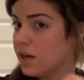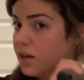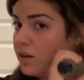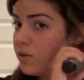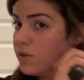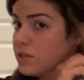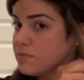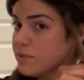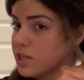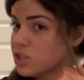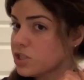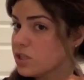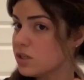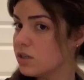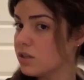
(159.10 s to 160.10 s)
I always make
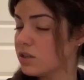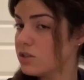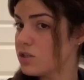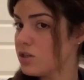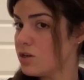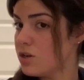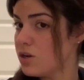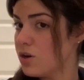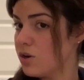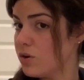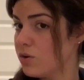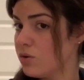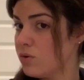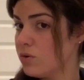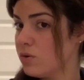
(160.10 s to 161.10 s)
sure there's
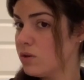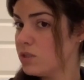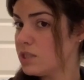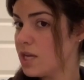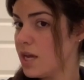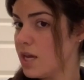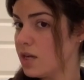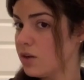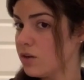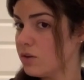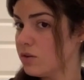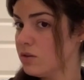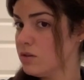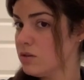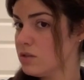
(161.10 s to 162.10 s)
no
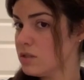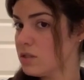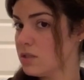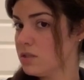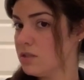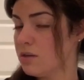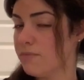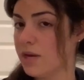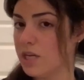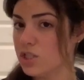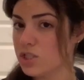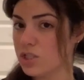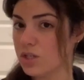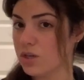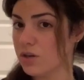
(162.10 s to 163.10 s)
tangles to make
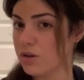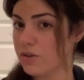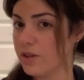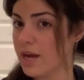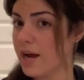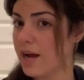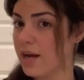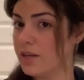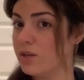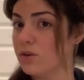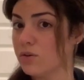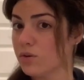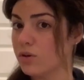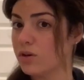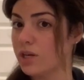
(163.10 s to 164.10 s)
sure that
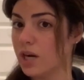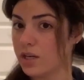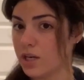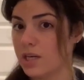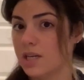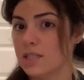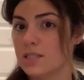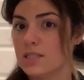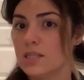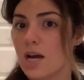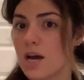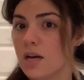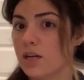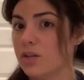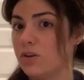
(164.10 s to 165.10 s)
you're not going to get
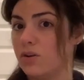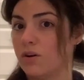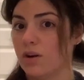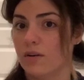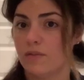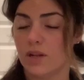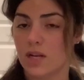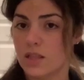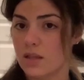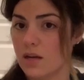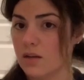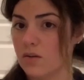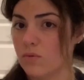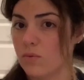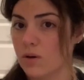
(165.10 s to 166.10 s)
stuck. You don't have
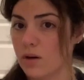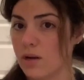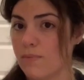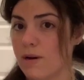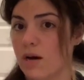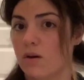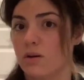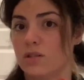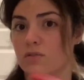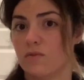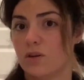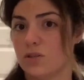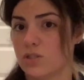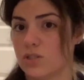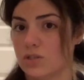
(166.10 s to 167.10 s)
anything to worry about as
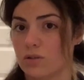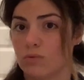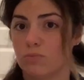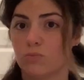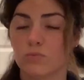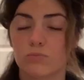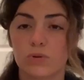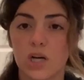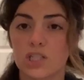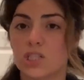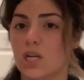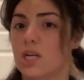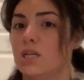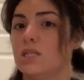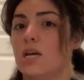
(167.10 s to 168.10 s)
far as your brush
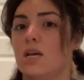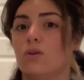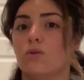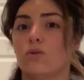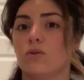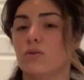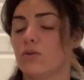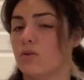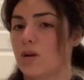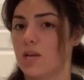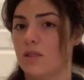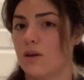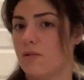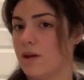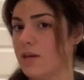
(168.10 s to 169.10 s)
getting tangled or
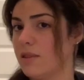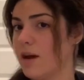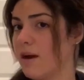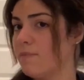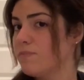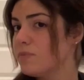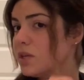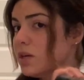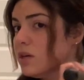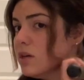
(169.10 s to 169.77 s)
anything like that.